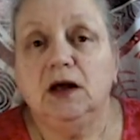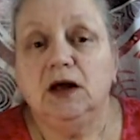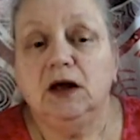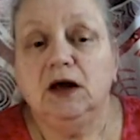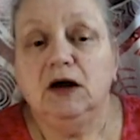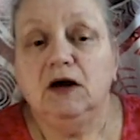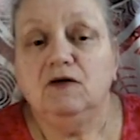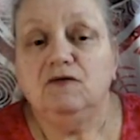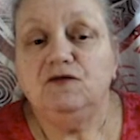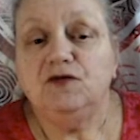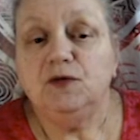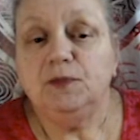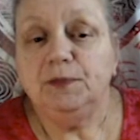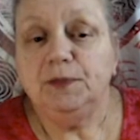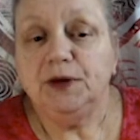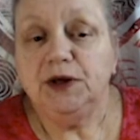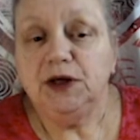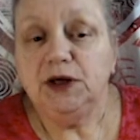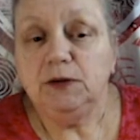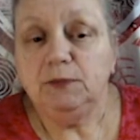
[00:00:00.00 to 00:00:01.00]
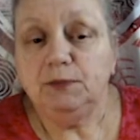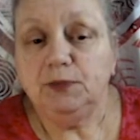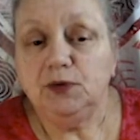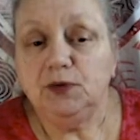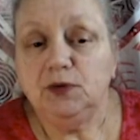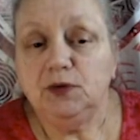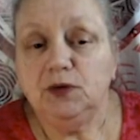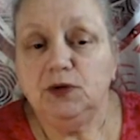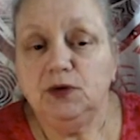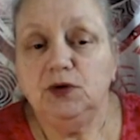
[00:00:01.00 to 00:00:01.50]
For people
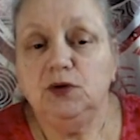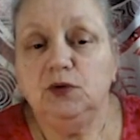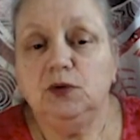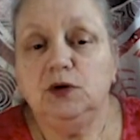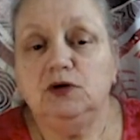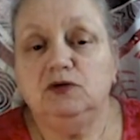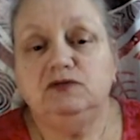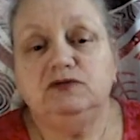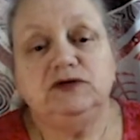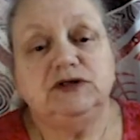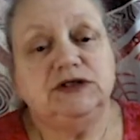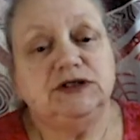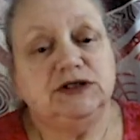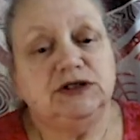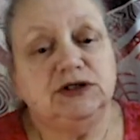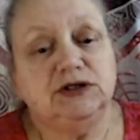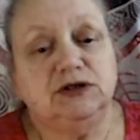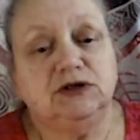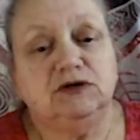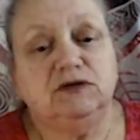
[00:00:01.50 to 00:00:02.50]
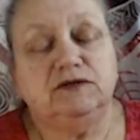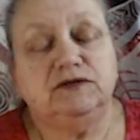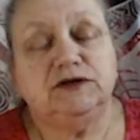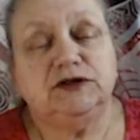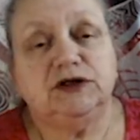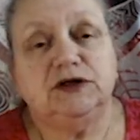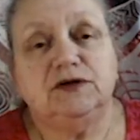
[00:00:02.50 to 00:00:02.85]
who are reserved,